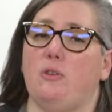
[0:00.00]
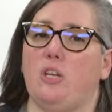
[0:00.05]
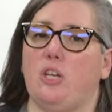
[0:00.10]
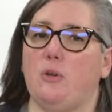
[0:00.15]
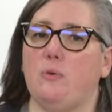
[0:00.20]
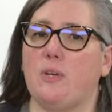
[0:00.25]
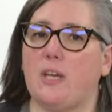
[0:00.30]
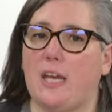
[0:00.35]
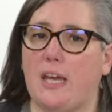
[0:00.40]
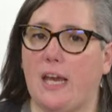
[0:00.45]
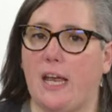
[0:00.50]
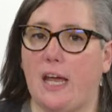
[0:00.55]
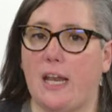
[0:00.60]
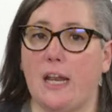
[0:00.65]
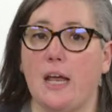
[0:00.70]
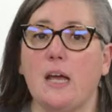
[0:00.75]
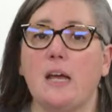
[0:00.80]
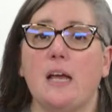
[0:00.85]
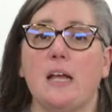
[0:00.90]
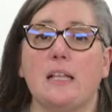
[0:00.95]
You
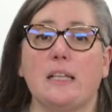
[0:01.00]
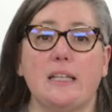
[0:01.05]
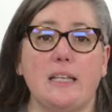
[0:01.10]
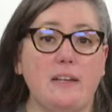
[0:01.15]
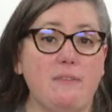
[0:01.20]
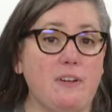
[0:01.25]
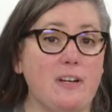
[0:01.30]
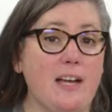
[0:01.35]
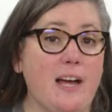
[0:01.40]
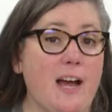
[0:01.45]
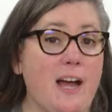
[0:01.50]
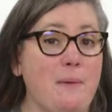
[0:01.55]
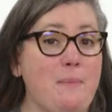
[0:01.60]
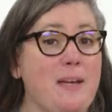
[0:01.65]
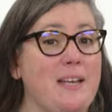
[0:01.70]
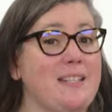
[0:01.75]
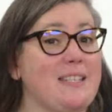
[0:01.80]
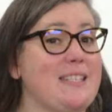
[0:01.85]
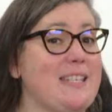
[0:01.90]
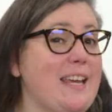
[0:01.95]
can leave a
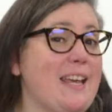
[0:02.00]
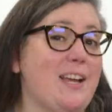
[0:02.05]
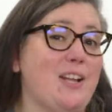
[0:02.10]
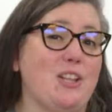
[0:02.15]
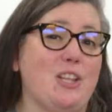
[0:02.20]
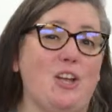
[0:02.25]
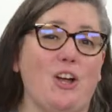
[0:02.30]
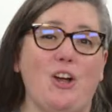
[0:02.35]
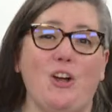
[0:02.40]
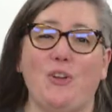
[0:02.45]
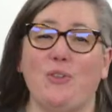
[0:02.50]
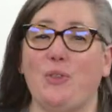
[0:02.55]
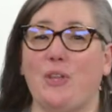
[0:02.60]
comment, say hello,